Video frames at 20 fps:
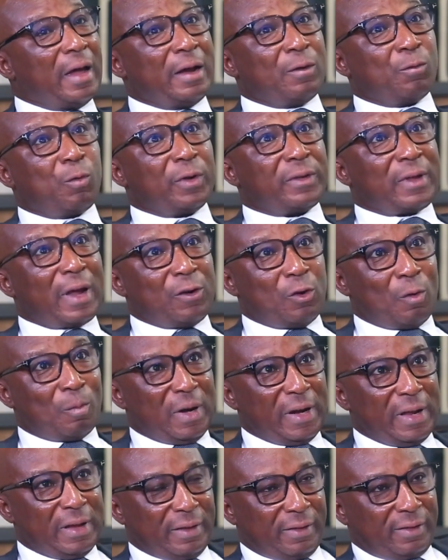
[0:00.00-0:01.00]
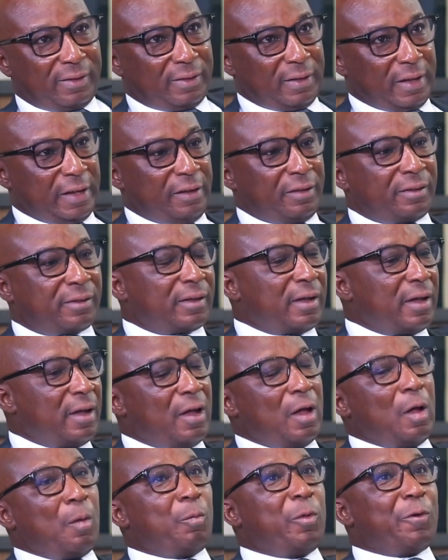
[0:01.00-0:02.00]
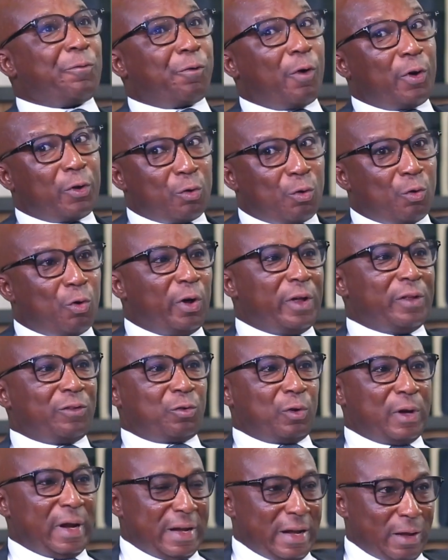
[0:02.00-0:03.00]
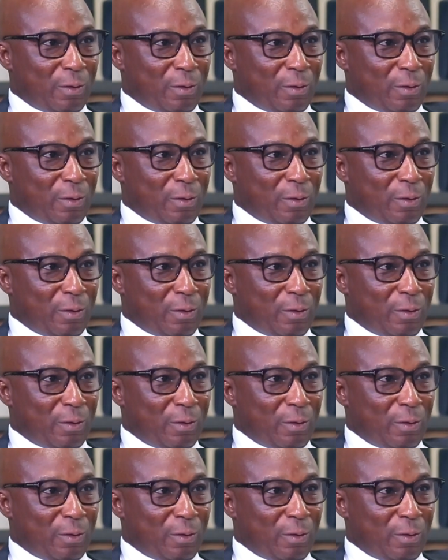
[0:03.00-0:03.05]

And what I normally say is, before you go into the